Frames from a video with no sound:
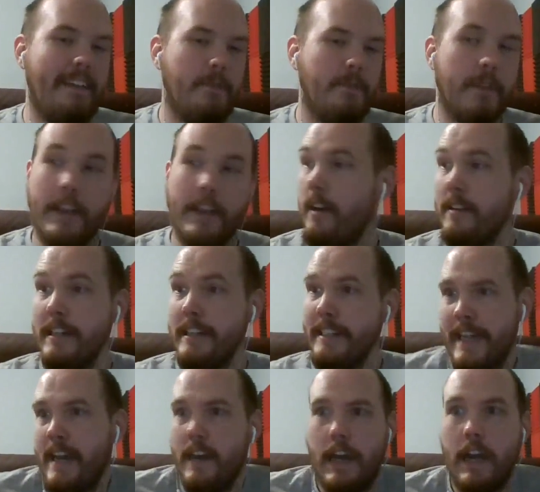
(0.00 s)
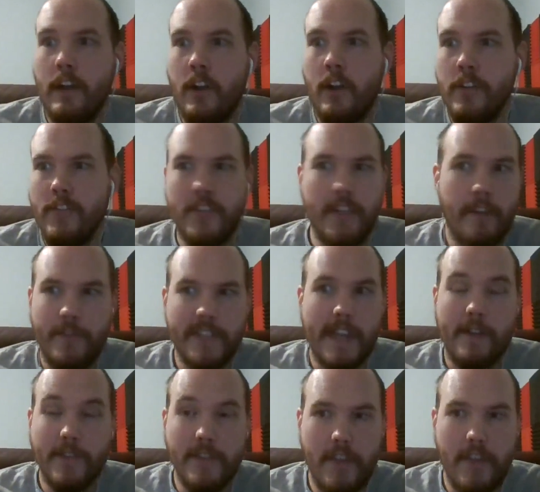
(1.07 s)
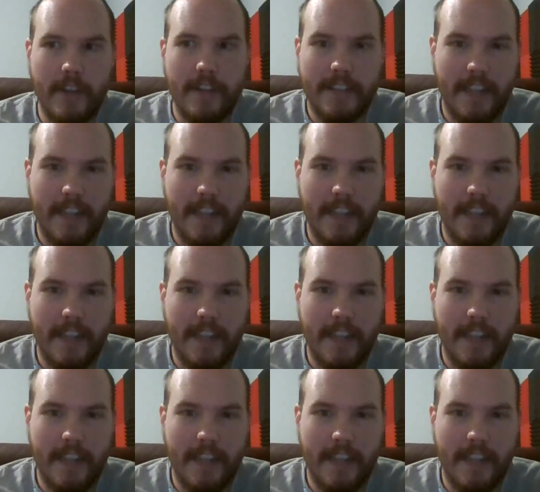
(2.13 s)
We're like, all right, yeah, exactly. Occult stuff sounds good.